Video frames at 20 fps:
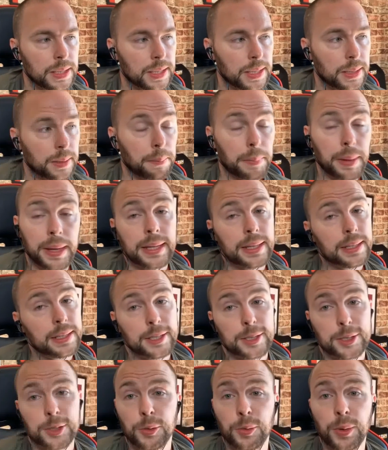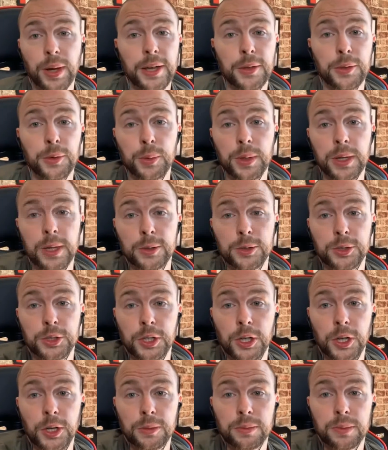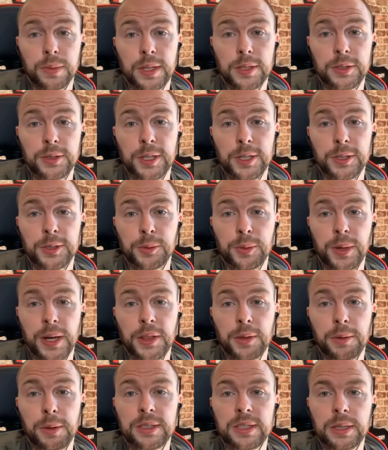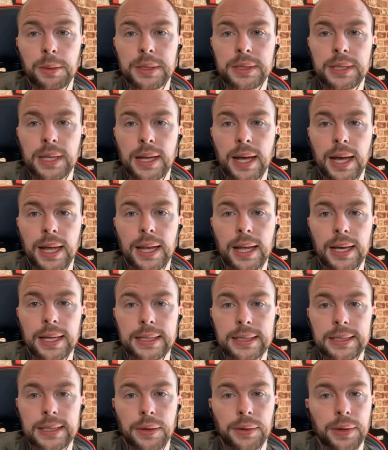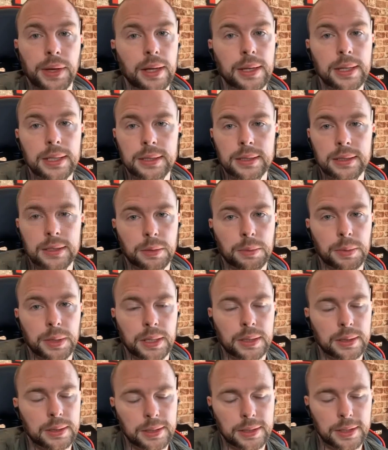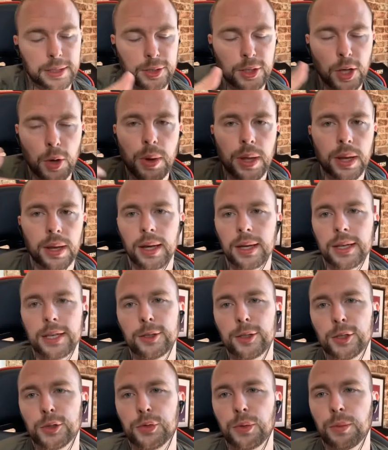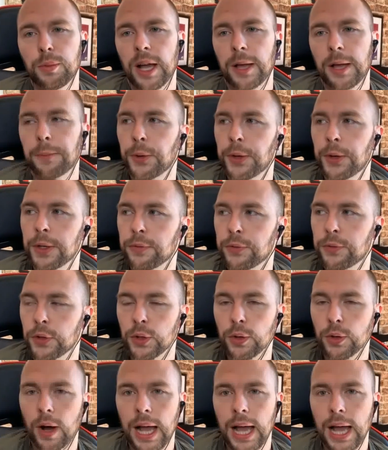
Mate, it's the way of the world, you know. It's the way of the world. Someone's saying unlucky, Terry. Listen to me. There's no unluckiness from my point of view.